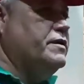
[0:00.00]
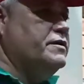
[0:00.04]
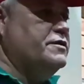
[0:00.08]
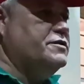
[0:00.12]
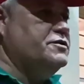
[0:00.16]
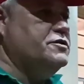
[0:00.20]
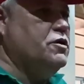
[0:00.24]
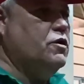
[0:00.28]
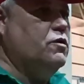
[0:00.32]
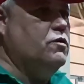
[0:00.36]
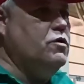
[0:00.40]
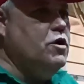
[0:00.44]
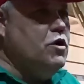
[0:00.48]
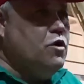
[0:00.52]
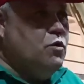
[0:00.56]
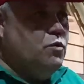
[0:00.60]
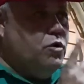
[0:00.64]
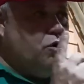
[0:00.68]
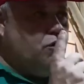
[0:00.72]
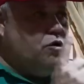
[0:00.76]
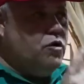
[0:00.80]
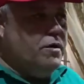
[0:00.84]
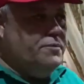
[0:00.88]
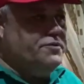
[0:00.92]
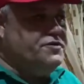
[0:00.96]
So
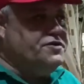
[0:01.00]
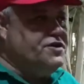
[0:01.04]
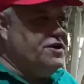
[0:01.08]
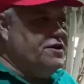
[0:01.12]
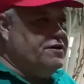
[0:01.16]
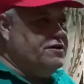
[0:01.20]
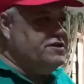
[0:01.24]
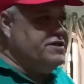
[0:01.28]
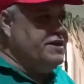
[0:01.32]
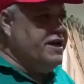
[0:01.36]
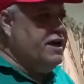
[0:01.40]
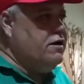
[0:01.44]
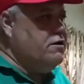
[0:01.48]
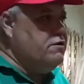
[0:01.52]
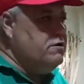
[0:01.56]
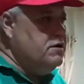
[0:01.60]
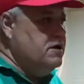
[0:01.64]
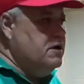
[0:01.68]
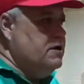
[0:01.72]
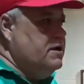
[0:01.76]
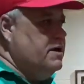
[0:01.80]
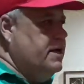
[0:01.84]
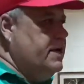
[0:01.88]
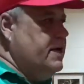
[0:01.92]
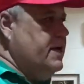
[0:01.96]
we'll go upstairs now
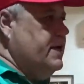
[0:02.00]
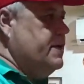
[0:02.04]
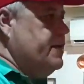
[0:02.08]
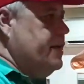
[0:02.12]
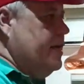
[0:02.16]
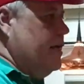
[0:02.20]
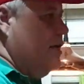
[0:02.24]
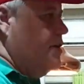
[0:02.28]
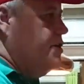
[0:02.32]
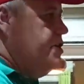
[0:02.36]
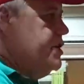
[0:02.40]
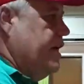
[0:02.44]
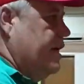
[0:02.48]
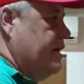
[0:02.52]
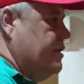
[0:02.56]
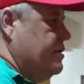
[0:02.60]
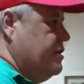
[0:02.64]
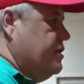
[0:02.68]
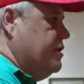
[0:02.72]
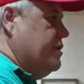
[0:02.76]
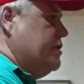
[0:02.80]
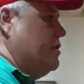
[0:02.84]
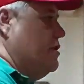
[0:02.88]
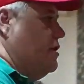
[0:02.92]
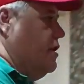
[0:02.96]
and get a
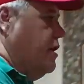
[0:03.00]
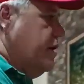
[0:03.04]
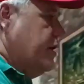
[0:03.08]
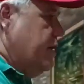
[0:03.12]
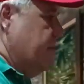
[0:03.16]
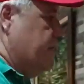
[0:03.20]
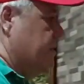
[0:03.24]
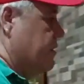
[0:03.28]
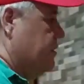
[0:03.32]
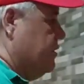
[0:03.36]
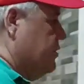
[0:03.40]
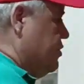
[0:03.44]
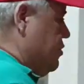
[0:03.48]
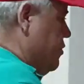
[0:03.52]
chance to uh,